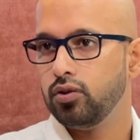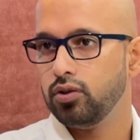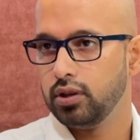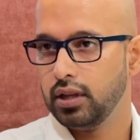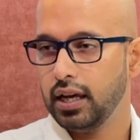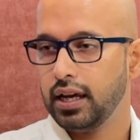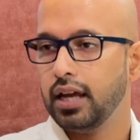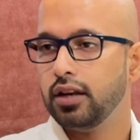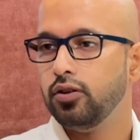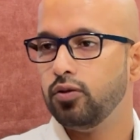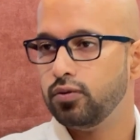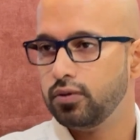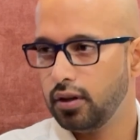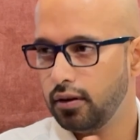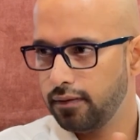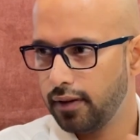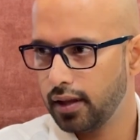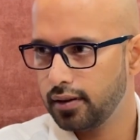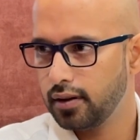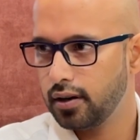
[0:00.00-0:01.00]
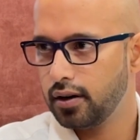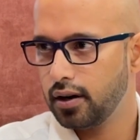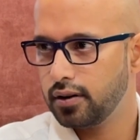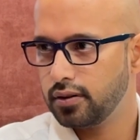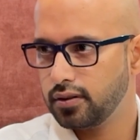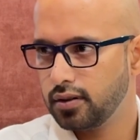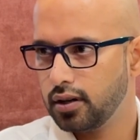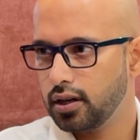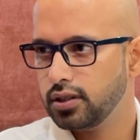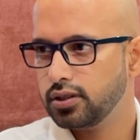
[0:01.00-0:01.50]
They can use the faceted
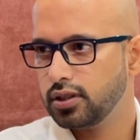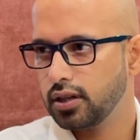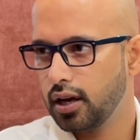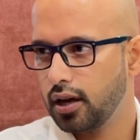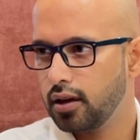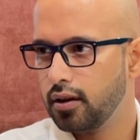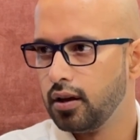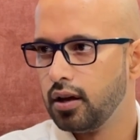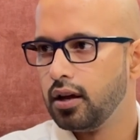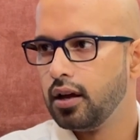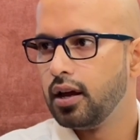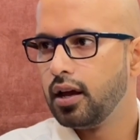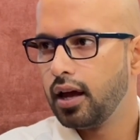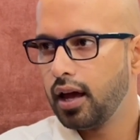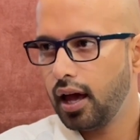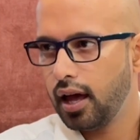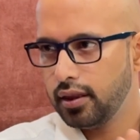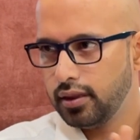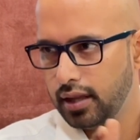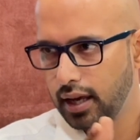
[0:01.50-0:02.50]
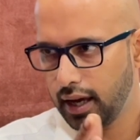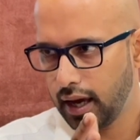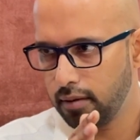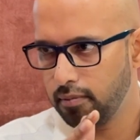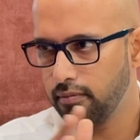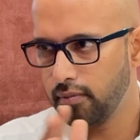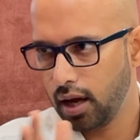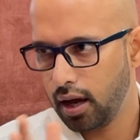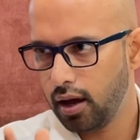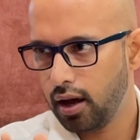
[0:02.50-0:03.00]
search, and they
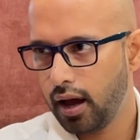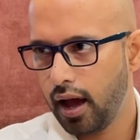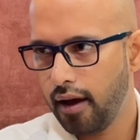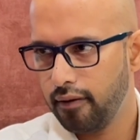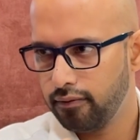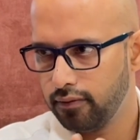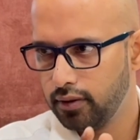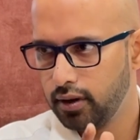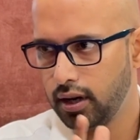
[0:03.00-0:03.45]
can have